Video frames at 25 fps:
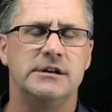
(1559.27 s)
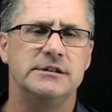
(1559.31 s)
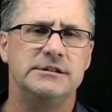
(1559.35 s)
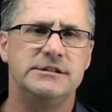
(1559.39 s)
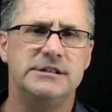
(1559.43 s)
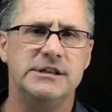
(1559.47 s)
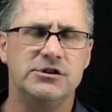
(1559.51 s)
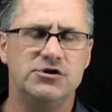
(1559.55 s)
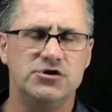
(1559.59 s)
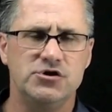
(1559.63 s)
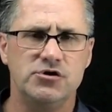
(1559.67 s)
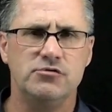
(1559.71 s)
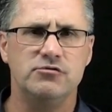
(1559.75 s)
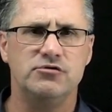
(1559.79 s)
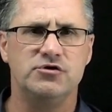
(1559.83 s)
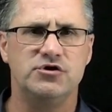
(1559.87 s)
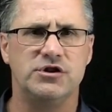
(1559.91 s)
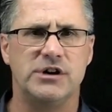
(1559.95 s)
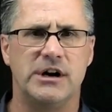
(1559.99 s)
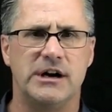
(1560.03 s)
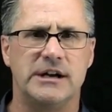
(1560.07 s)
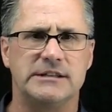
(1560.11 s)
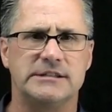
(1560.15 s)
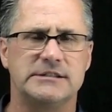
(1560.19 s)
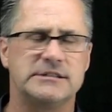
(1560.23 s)
Did you
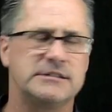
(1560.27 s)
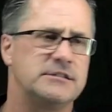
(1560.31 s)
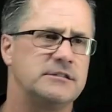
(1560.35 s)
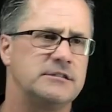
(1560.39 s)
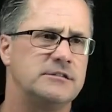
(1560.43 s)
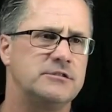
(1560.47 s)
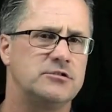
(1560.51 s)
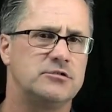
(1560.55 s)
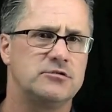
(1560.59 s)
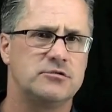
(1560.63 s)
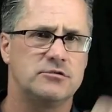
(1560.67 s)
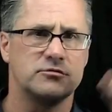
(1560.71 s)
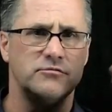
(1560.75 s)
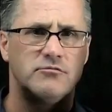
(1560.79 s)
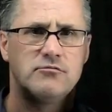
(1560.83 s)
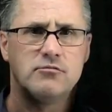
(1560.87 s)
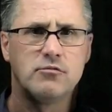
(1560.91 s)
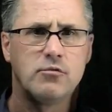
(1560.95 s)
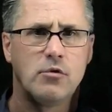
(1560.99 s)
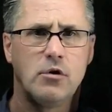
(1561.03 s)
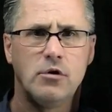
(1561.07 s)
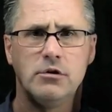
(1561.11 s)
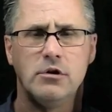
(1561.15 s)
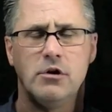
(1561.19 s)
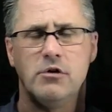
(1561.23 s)
just
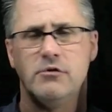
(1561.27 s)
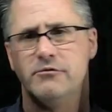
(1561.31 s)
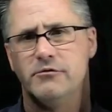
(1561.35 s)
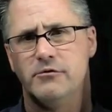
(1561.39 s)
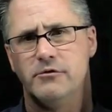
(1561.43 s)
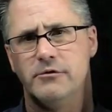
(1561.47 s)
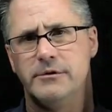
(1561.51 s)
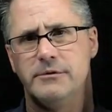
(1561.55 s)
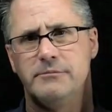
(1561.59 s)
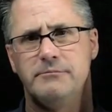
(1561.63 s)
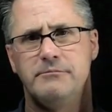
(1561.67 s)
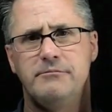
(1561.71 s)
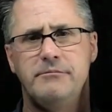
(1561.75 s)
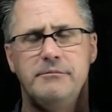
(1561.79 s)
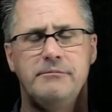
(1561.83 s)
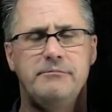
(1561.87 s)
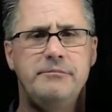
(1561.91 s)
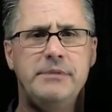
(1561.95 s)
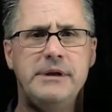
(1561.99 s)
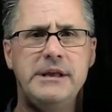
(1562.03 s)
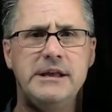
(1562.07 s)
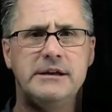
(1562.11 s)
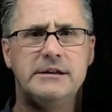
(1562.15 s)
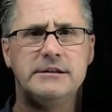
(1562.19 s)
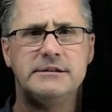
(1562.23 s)
roll over and
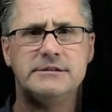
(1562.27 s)
be a